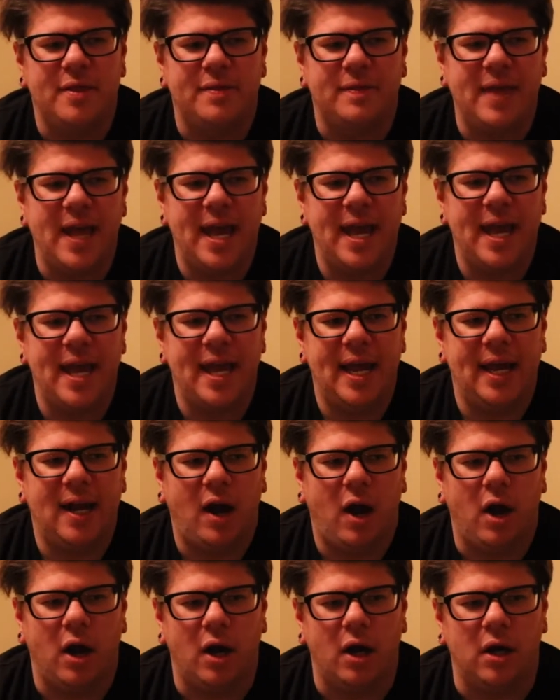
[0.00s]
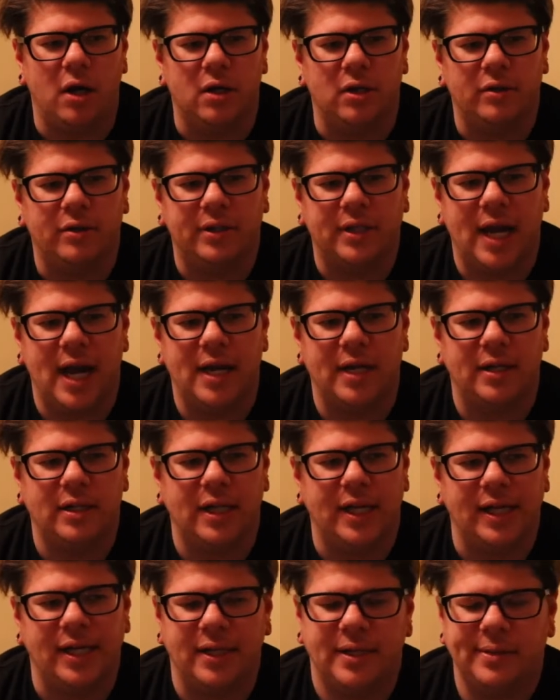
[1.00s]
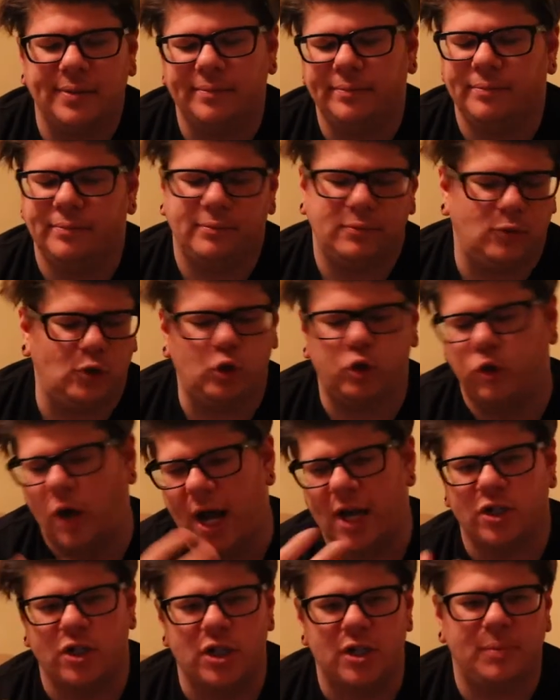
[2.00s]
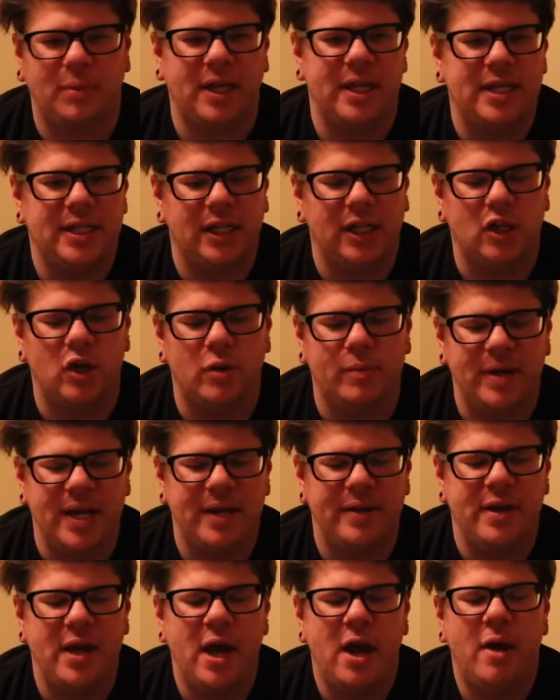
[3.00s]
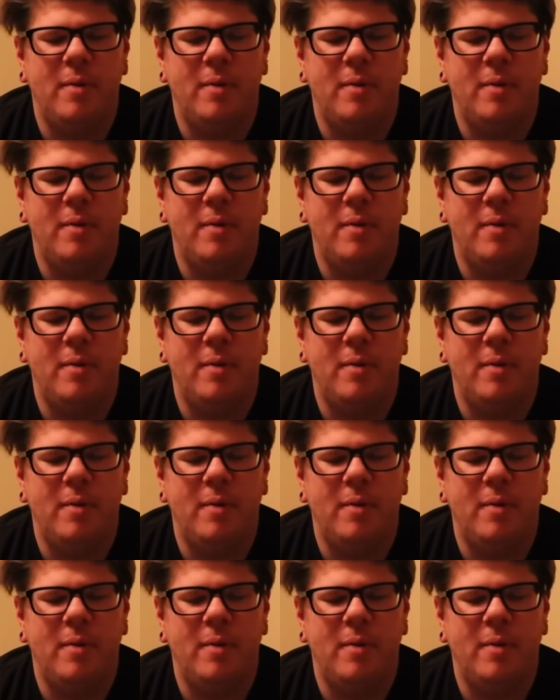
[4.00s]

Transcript: they are kind of like trashing the place a little bit.